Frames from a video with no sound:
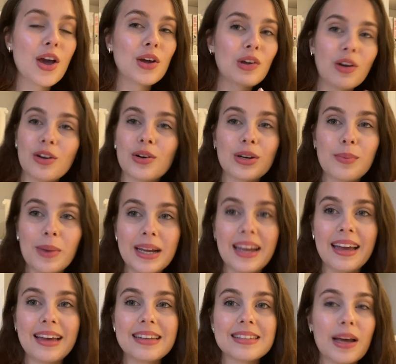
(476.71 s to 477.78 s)
going on in my
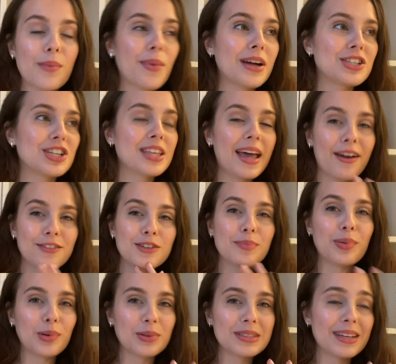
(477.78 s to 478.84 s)
ears, I might just have to
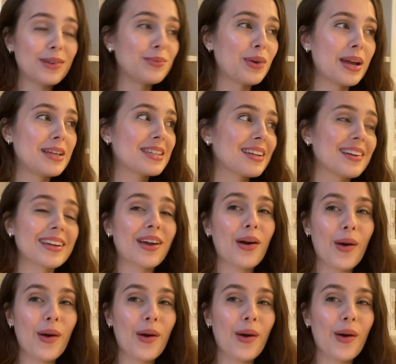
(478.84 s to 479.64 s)
pause it and wait till I get